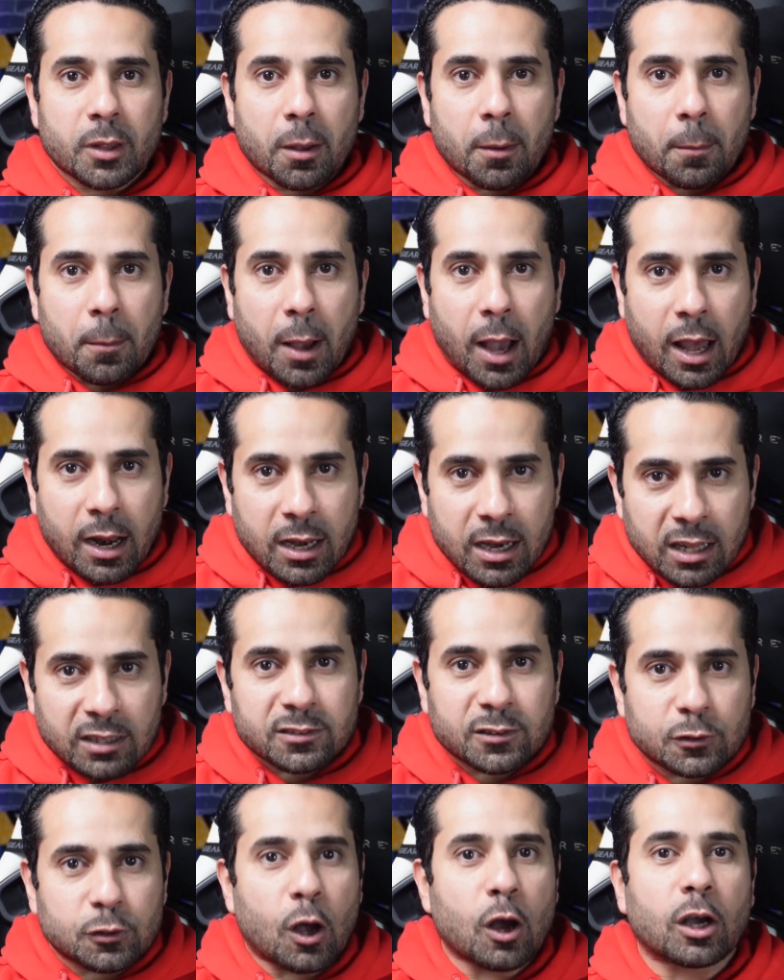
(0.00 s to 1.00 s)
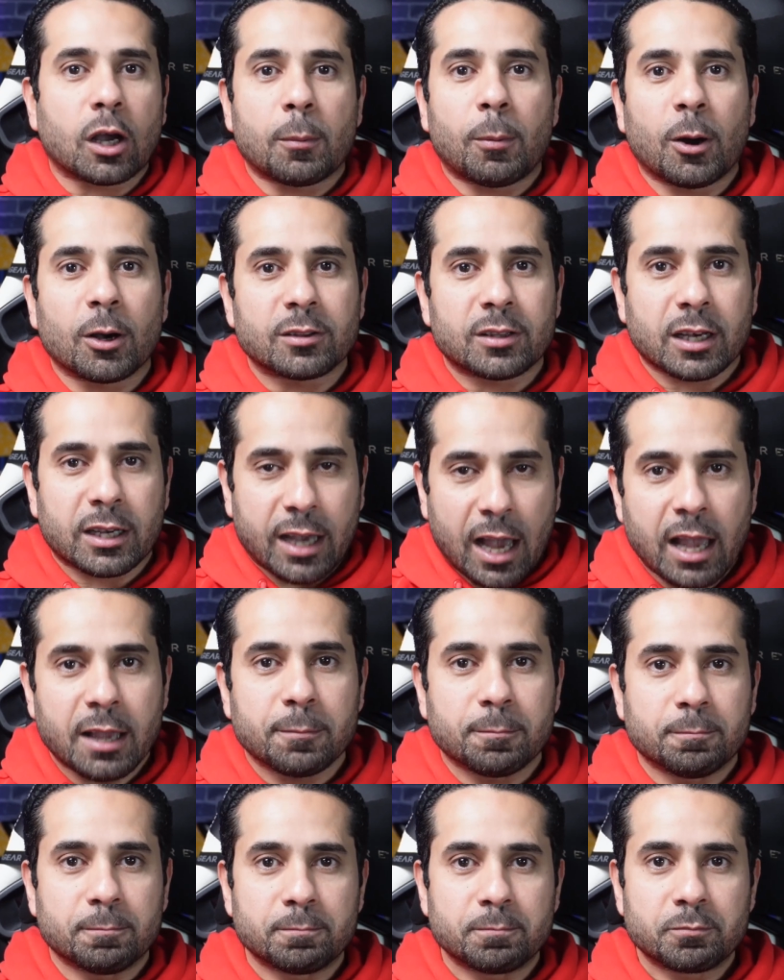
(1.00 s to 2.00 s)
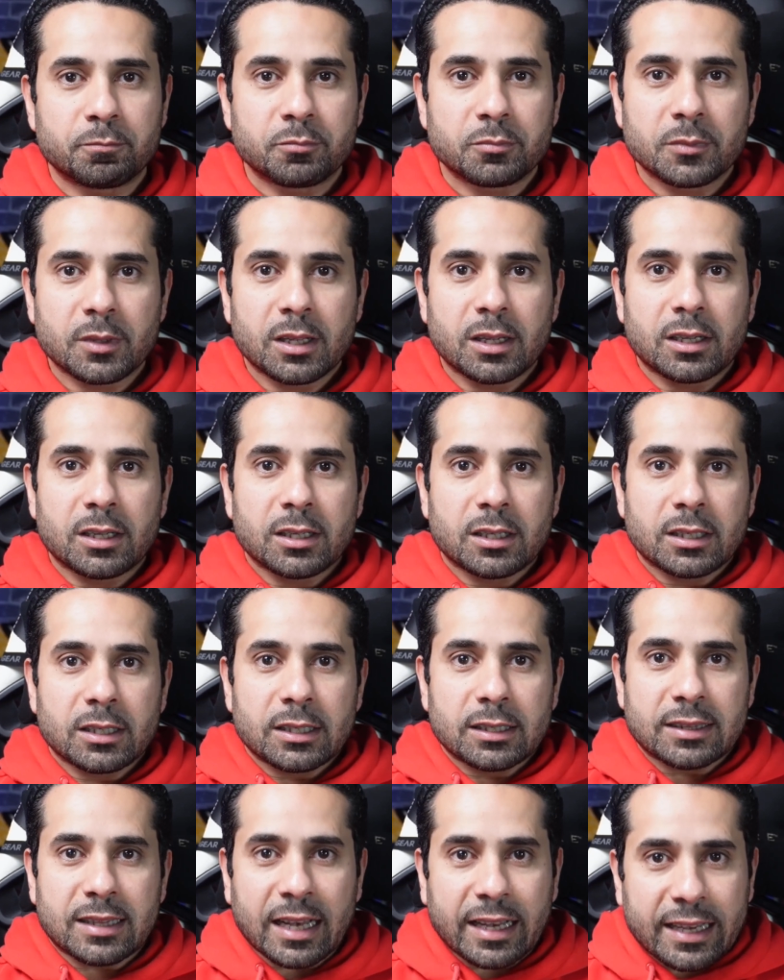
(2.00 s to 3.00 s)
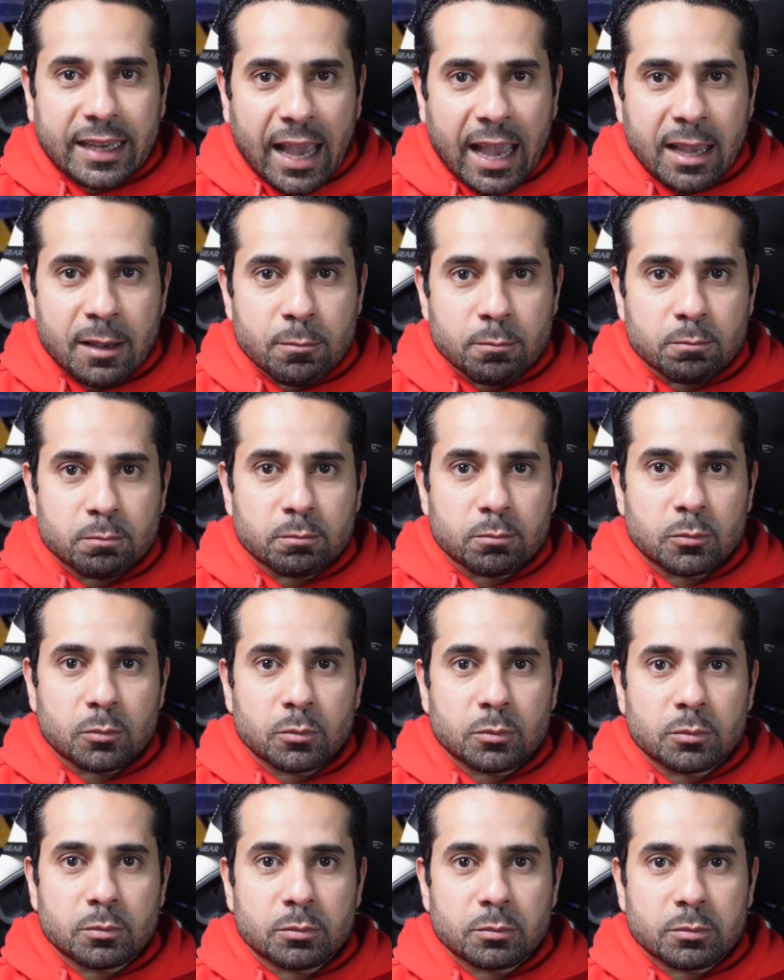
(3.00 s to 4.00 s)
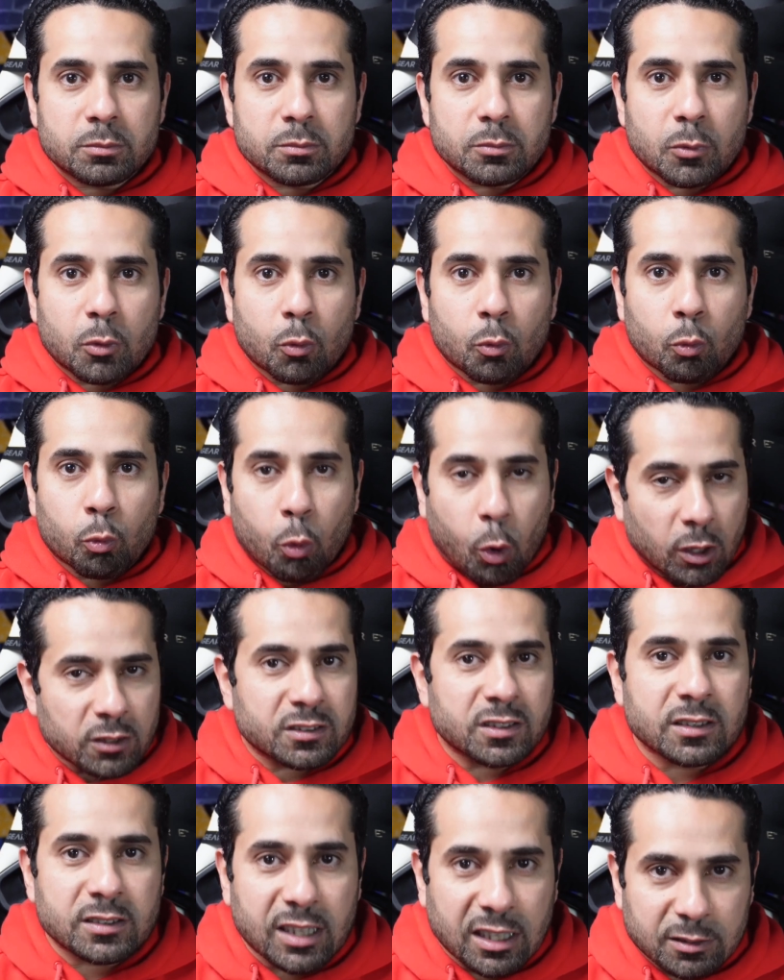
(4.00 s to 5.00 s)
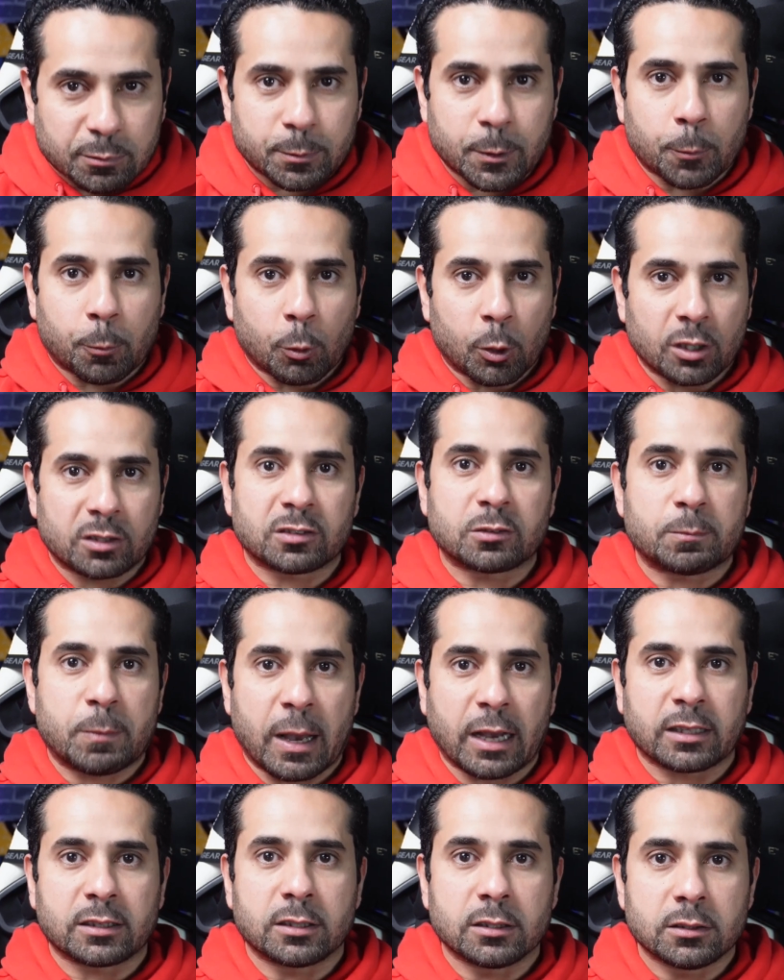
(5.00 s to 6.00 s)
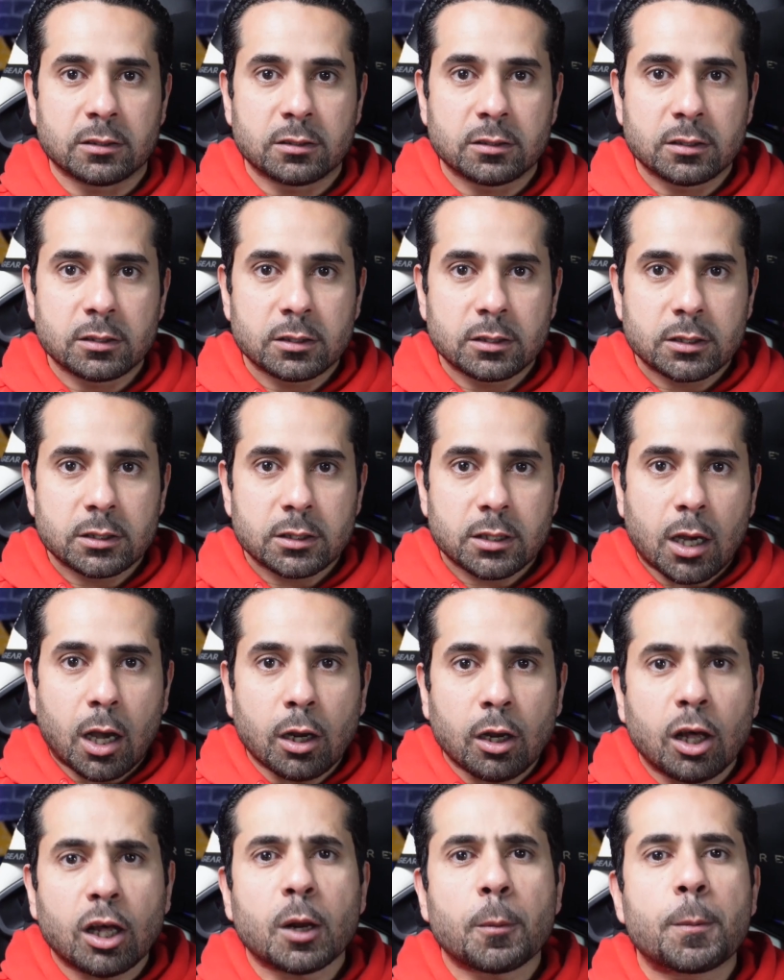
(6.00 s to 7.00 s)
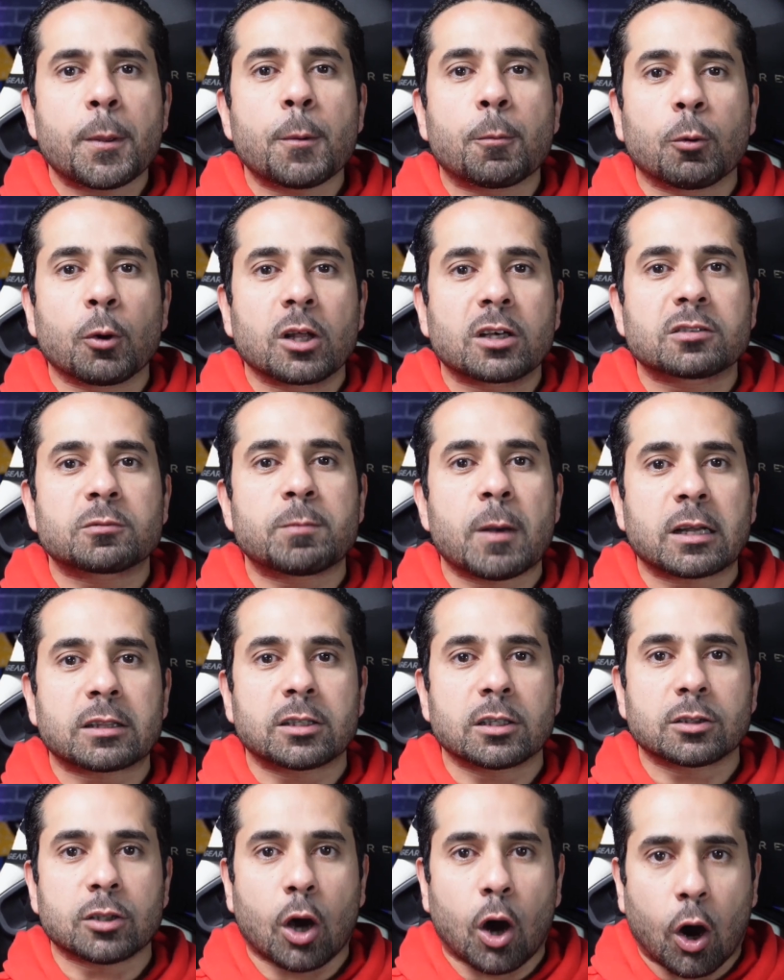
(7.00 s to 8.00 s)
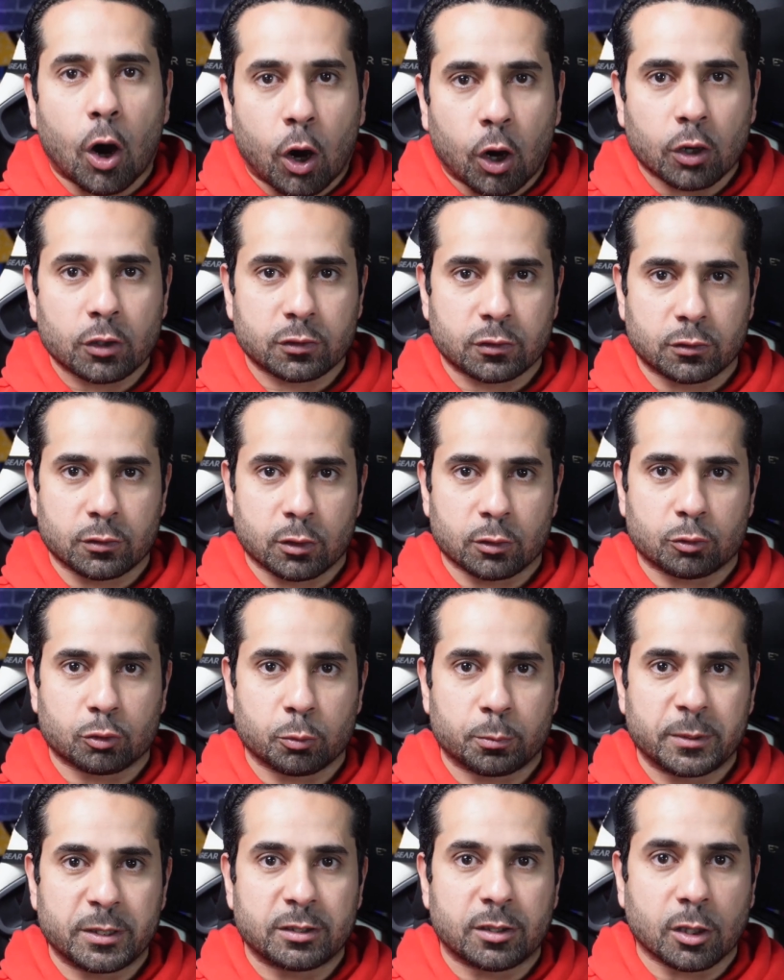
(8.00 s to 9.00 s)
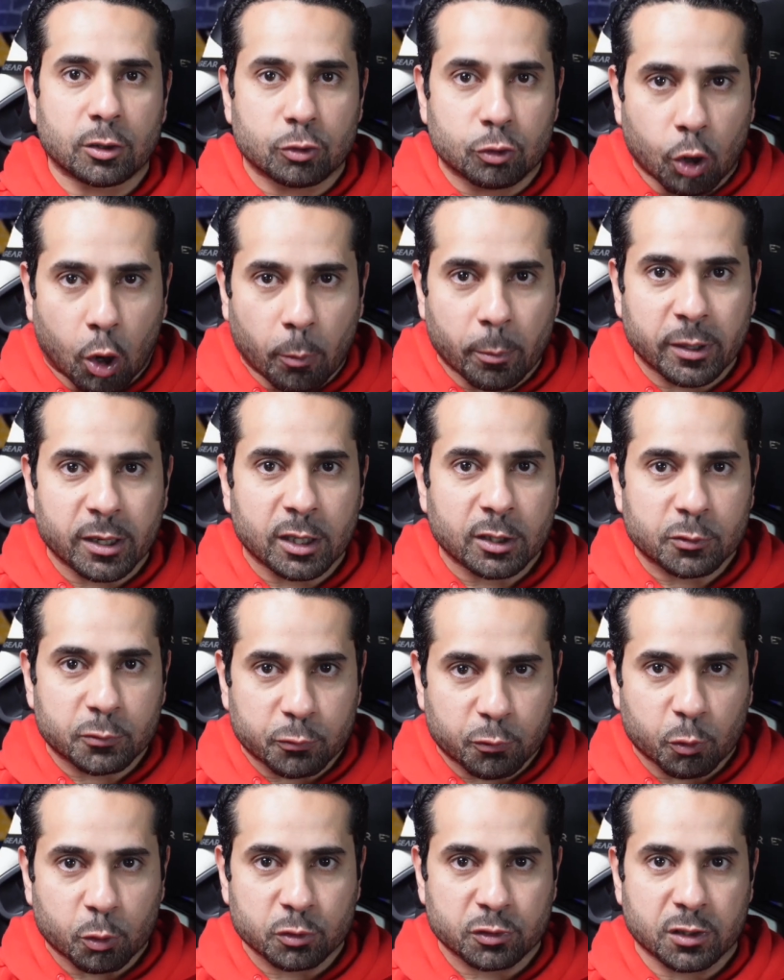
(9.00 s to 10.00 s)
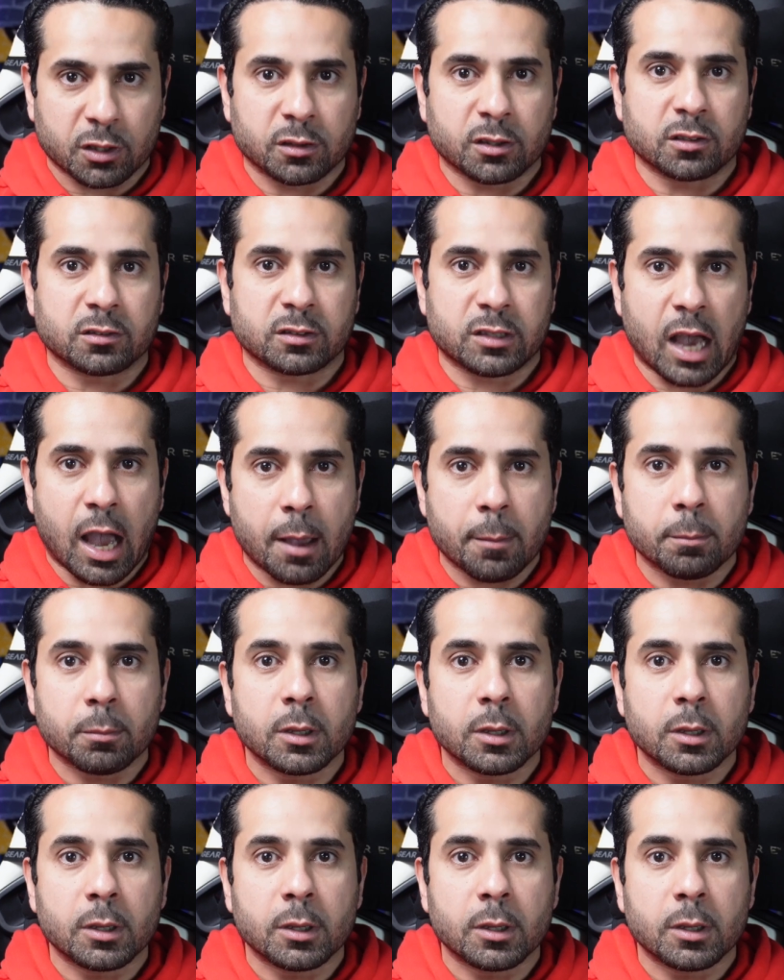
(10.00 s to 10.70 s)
And let's talk about the game. The game wasn't as people expected. A lot of people expected Arsenal to be the dominant force in this game,